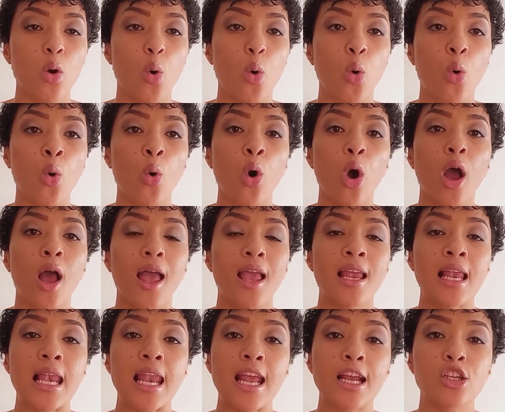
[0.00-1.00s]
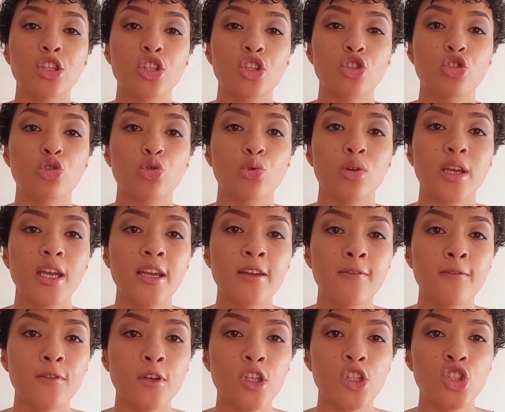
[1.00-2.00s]
or election to
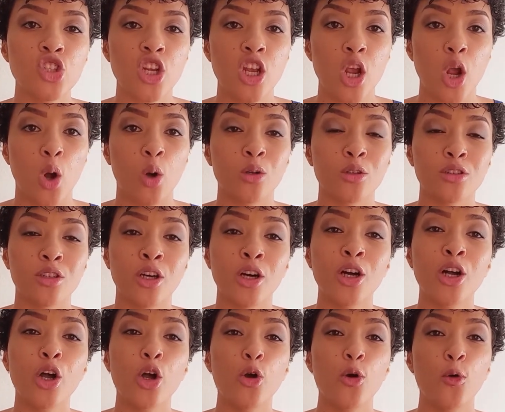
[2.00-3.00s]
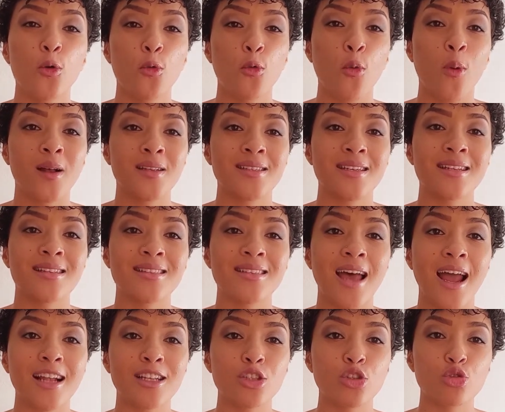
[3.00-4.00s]
every shareholder who was
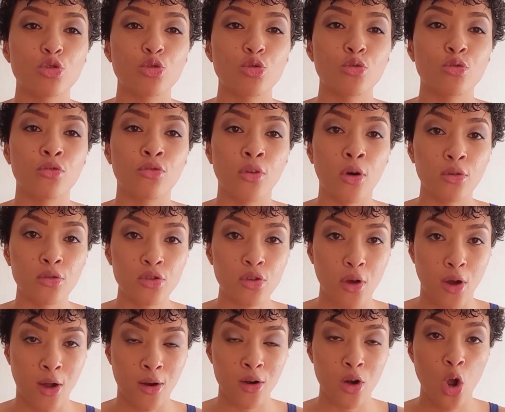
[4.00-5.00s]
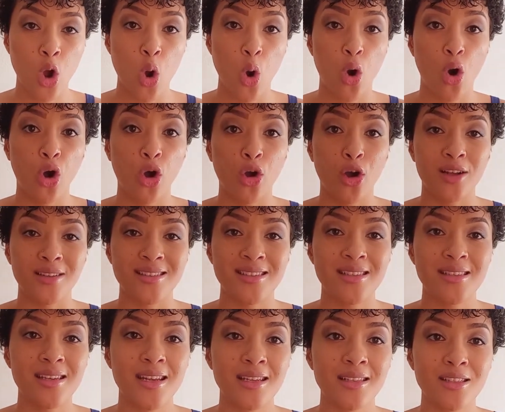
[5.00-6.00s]
entitled to vote on or
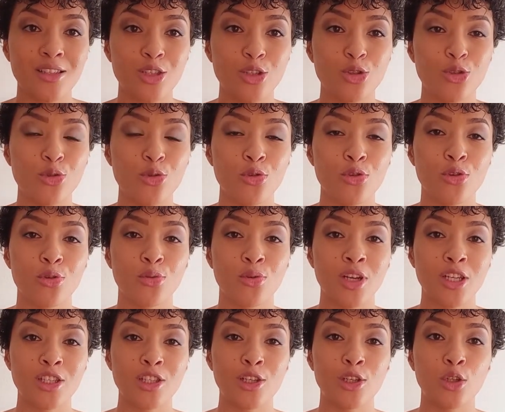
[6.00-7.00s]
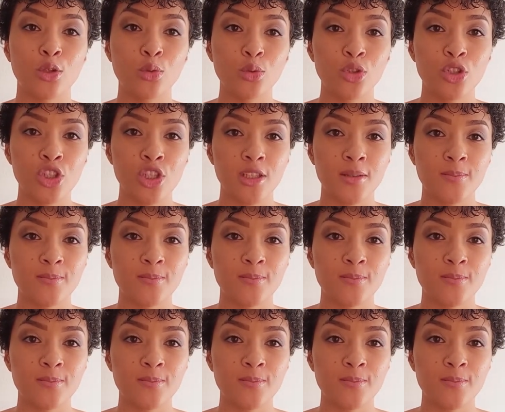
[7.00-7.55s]
consent to the resolution.